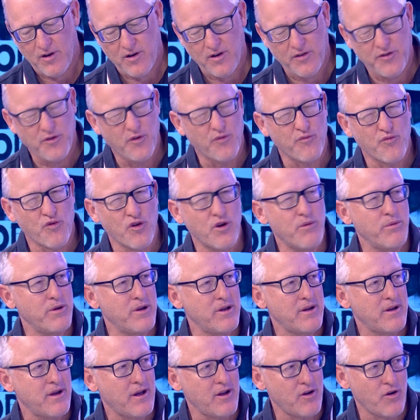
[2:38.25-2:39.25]
I thought
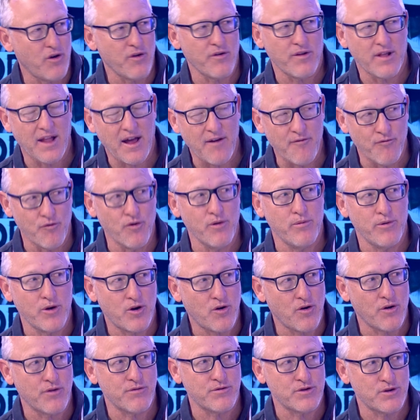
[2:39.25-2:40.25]
Ruben, and I love Ruben
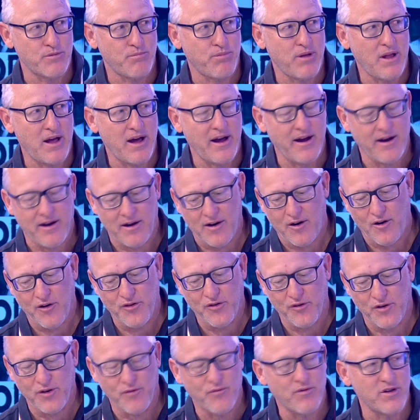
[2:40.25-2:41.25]
Cotter as a player, I
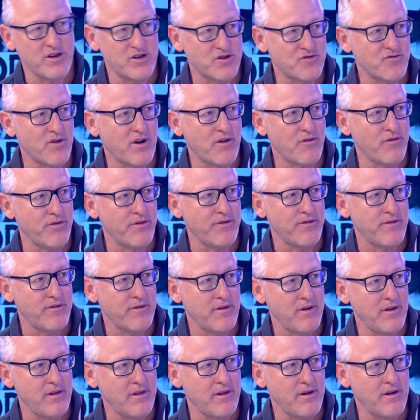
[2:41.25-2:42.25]
thought he really struggled
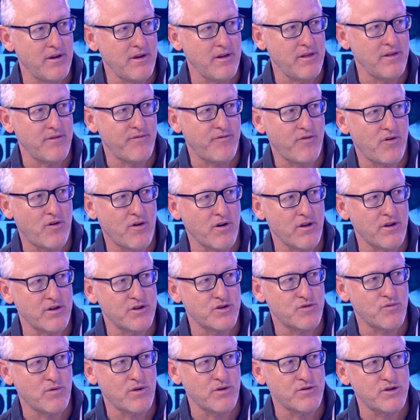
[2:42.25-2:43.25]
in the final
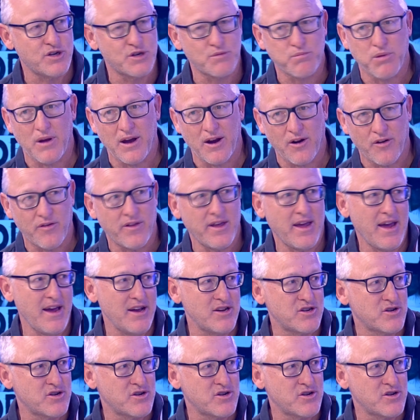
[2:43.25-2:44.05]
as well, just playing on the edge.